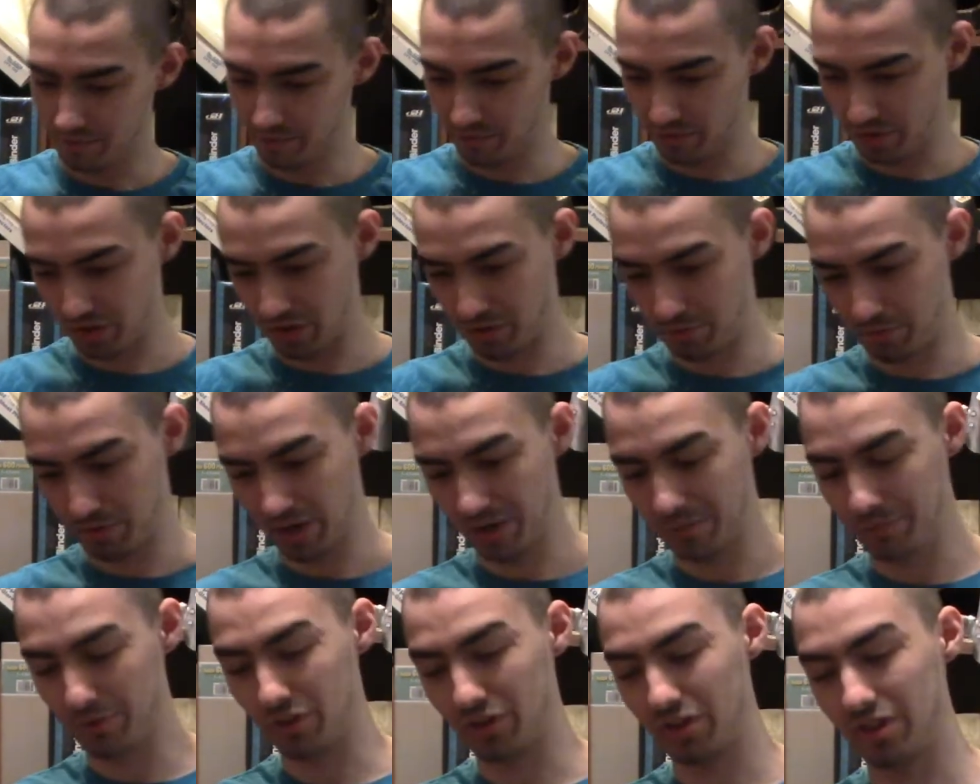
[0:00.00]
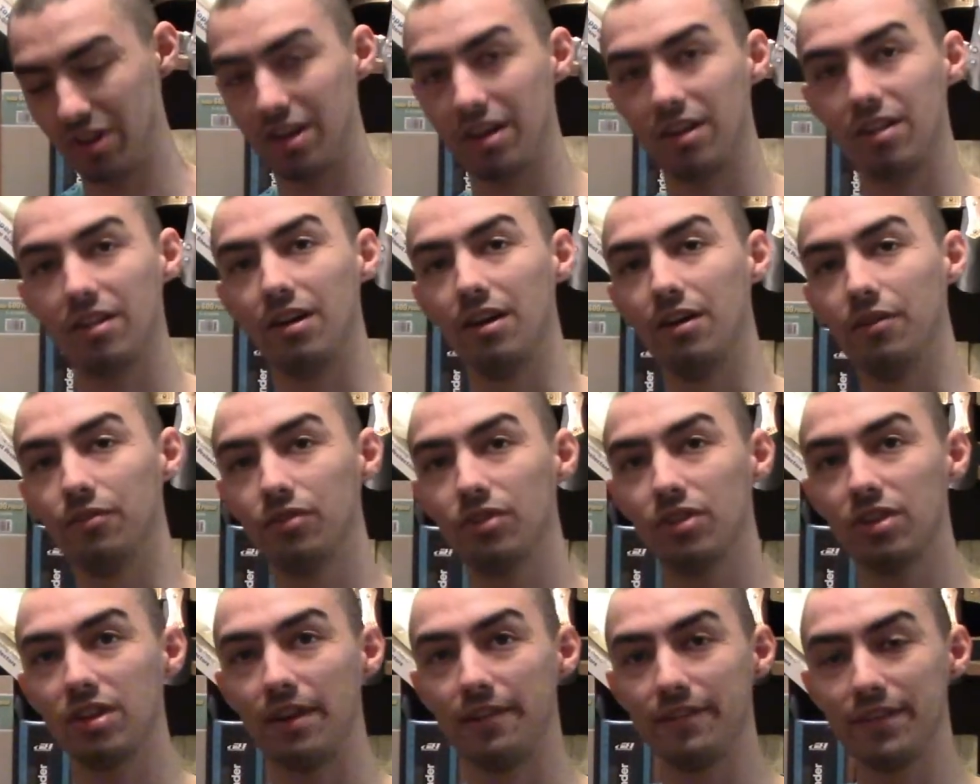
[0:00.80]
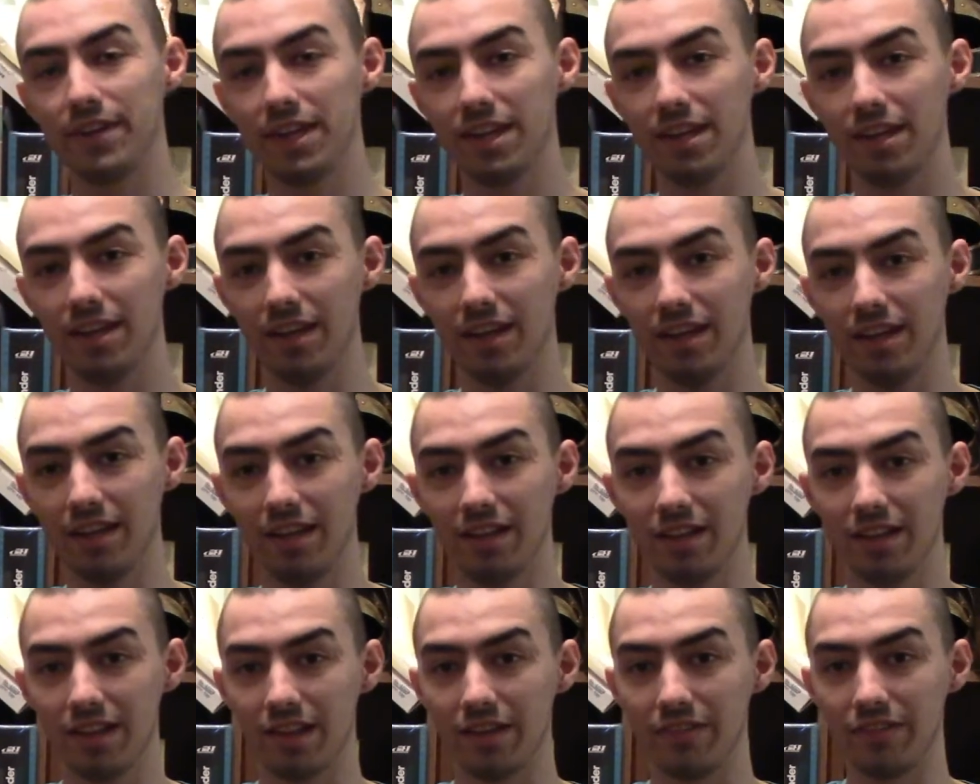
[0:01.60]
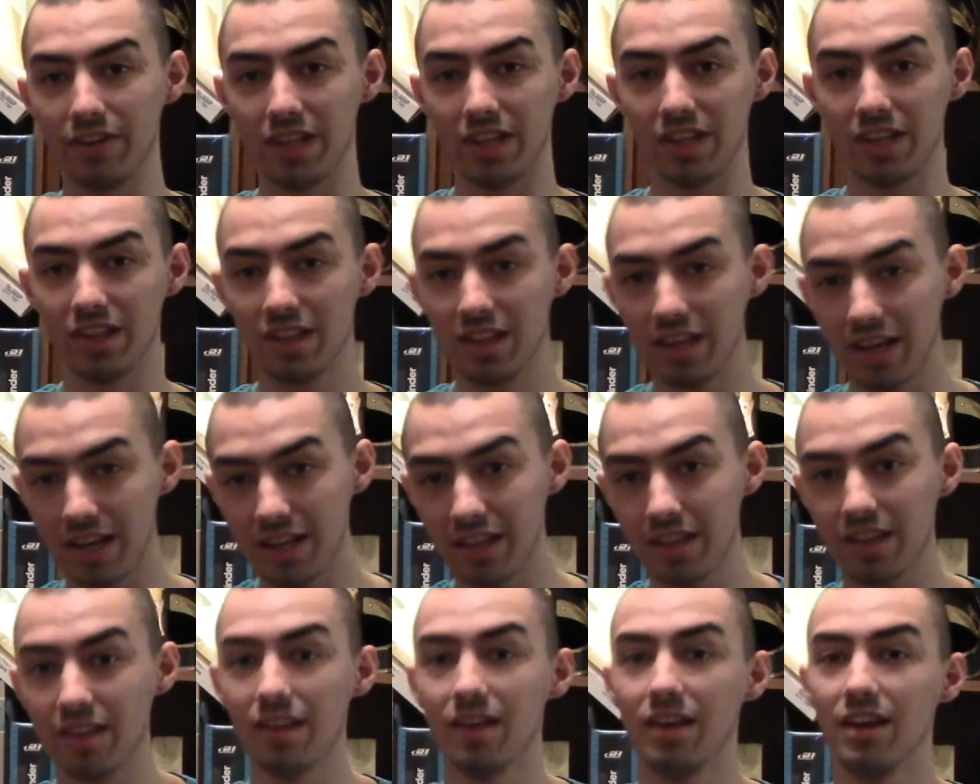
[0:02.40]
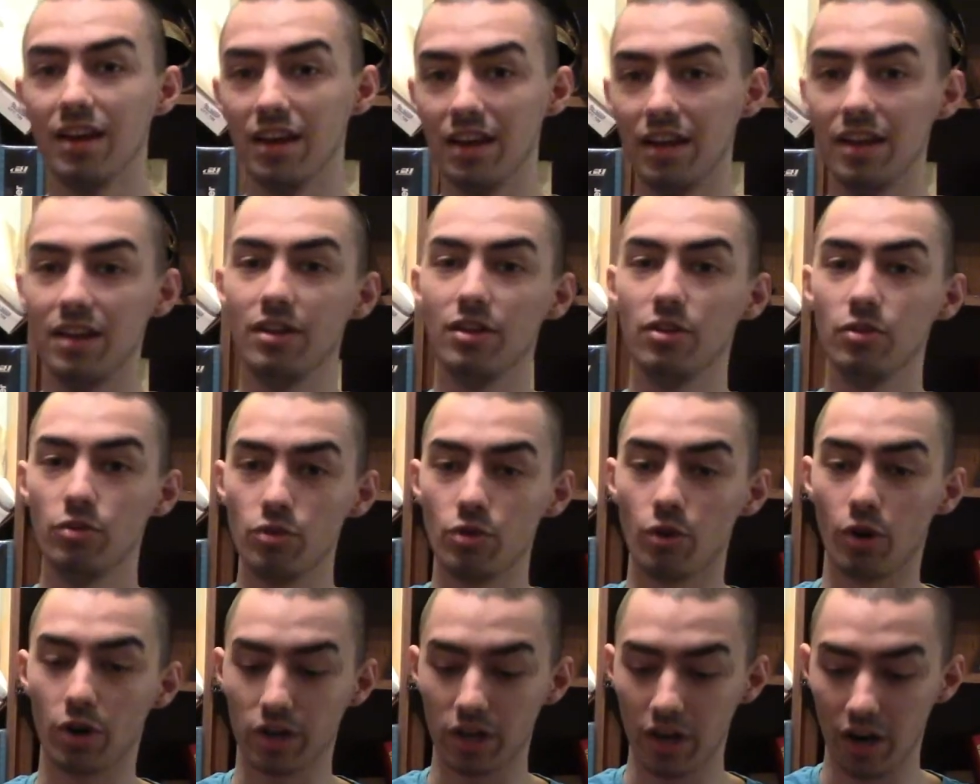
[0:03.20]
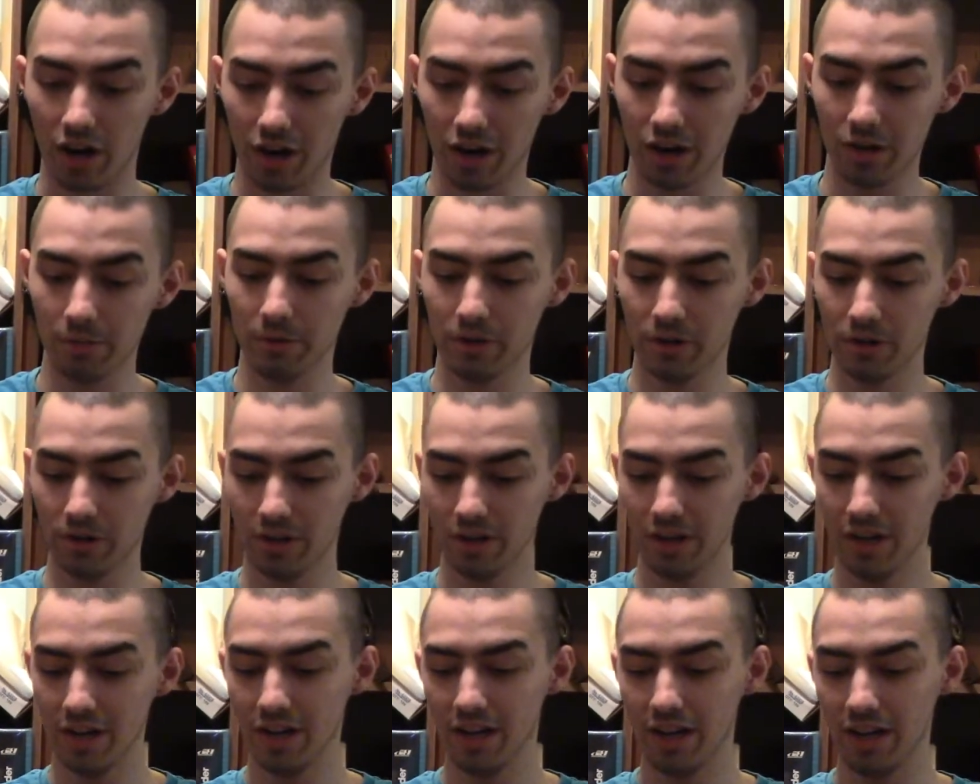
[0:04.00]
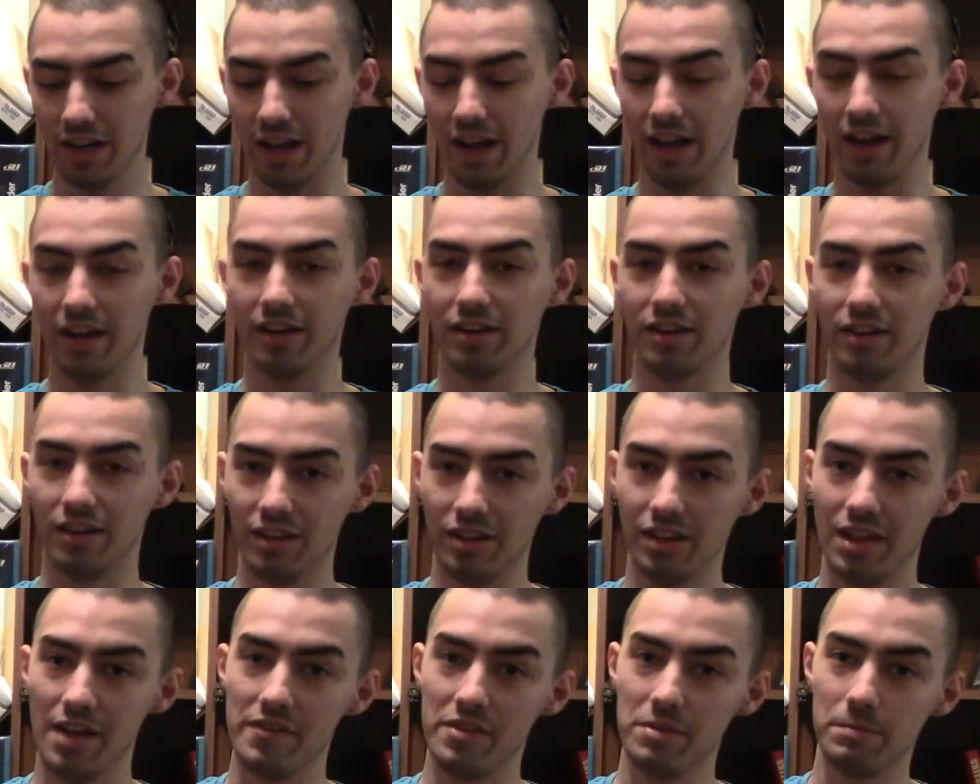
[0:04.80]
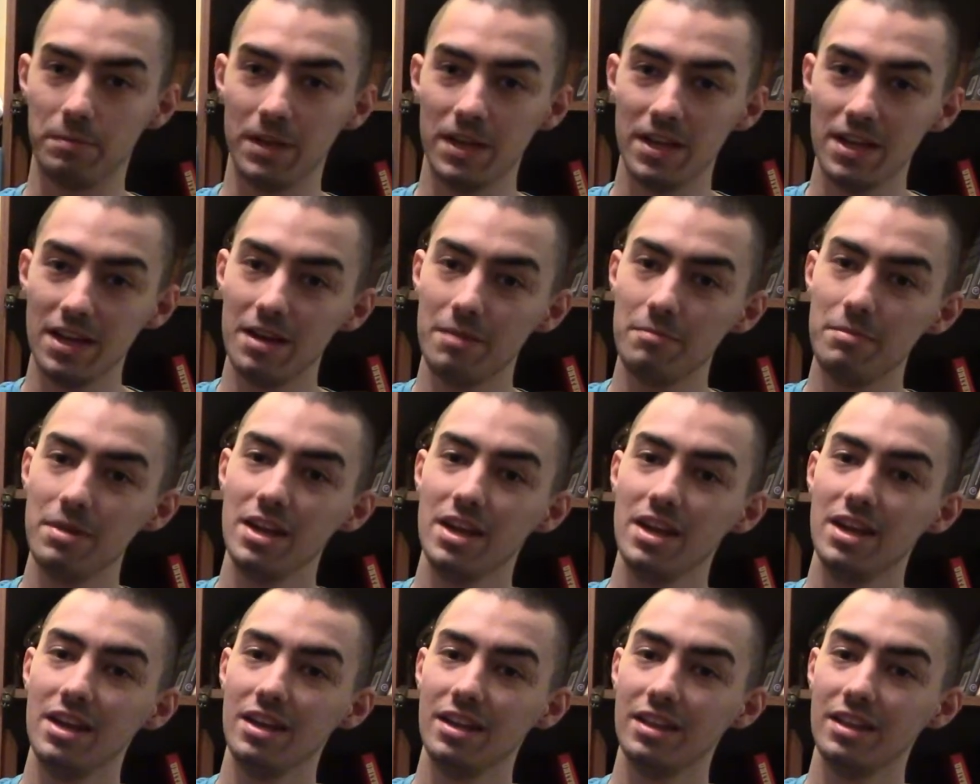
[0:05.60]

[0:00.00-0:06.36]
September 6th of 1776 in New York Harbor at 11 p.m.,